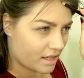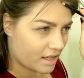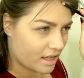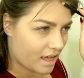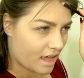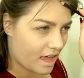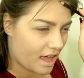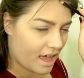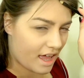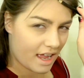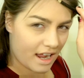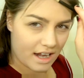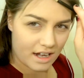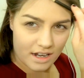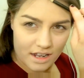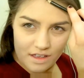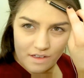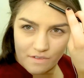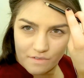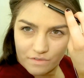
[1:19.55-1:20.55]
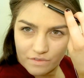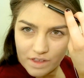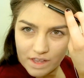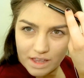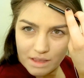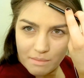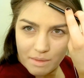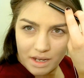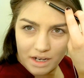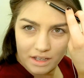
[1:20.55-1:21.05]
kind of in
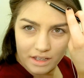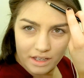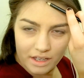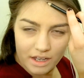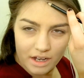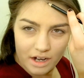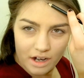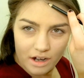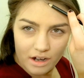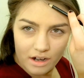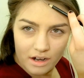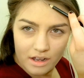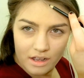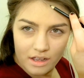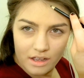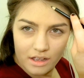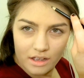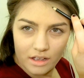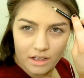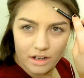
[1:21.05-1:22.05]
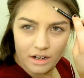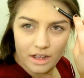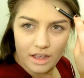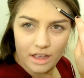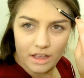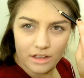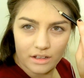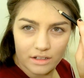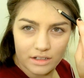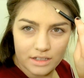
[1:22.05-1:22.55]
the middle here, kind of
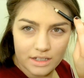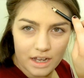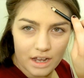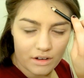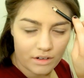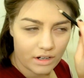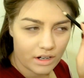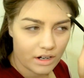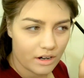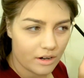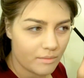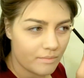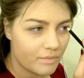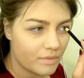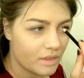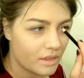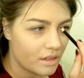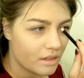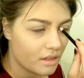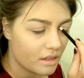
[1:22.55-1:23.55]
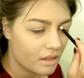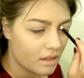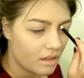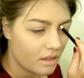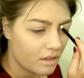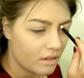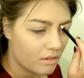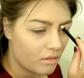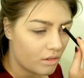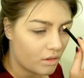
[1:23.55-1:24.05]
angled down here.
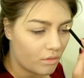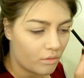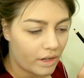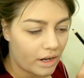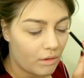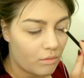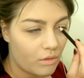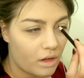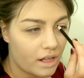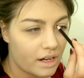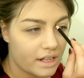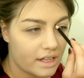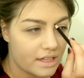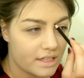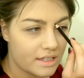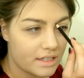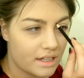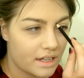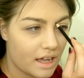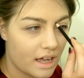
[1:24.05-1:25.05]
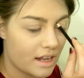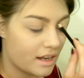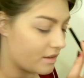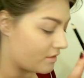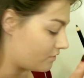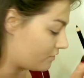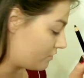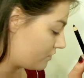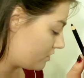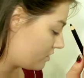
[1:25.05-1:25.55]
What I want is to
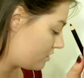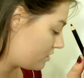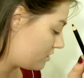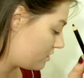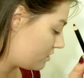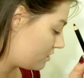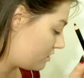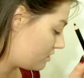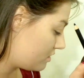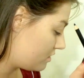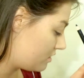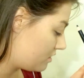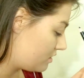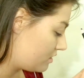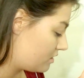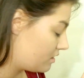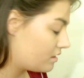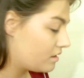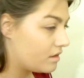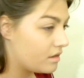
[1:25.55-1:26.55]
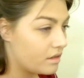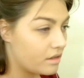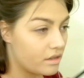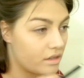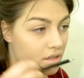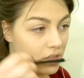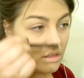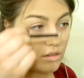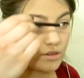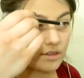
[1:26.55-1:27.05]
kind
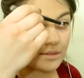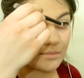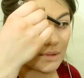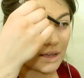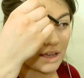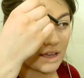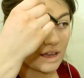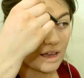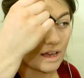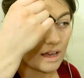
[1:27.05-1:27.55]
of use my